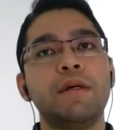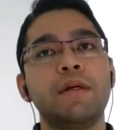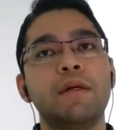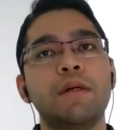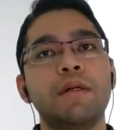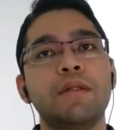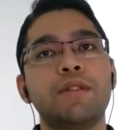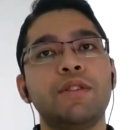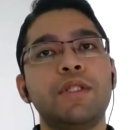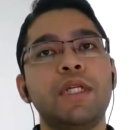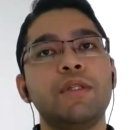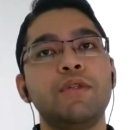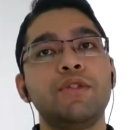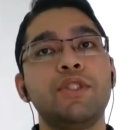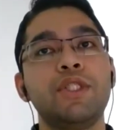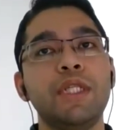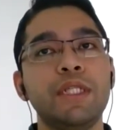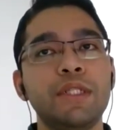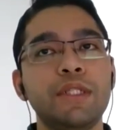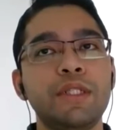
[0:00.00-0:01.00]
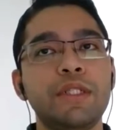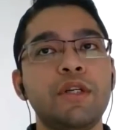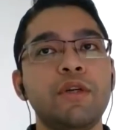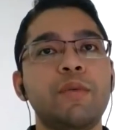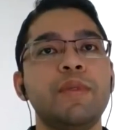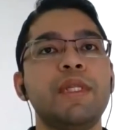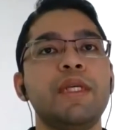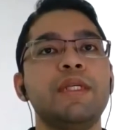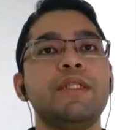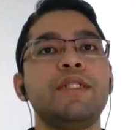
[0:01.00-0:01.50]
a case where
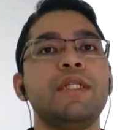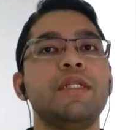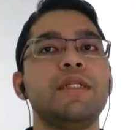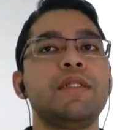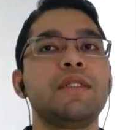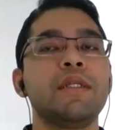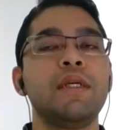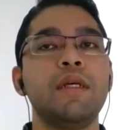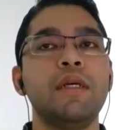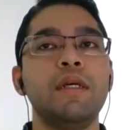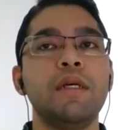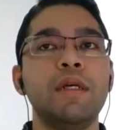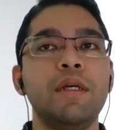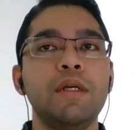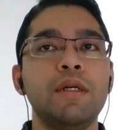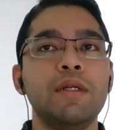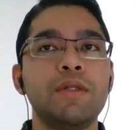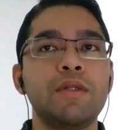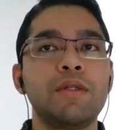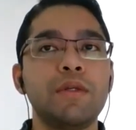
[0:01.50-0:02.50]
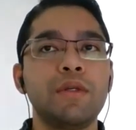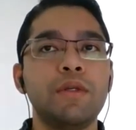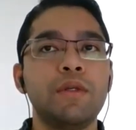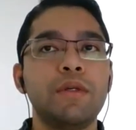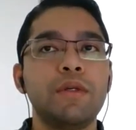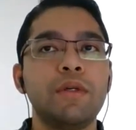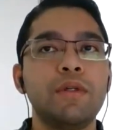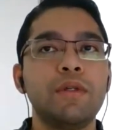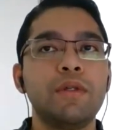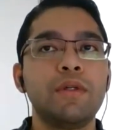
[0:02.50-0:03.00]
someone trying to temper
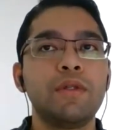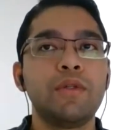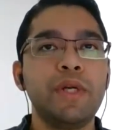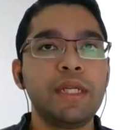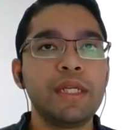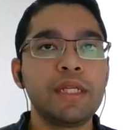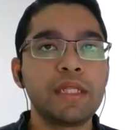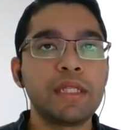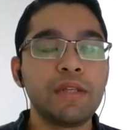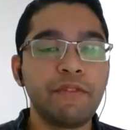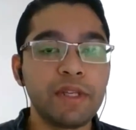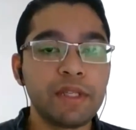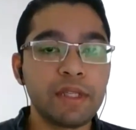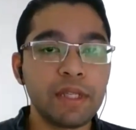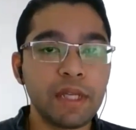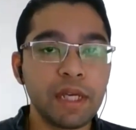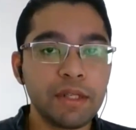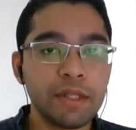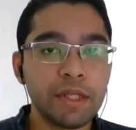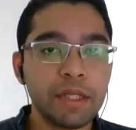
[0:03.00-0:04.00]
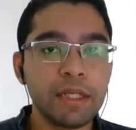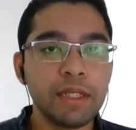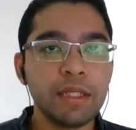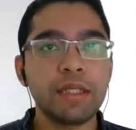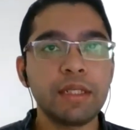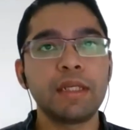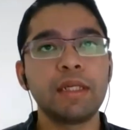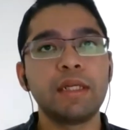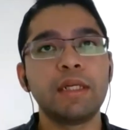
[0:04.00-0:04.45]
or trying to change documentation.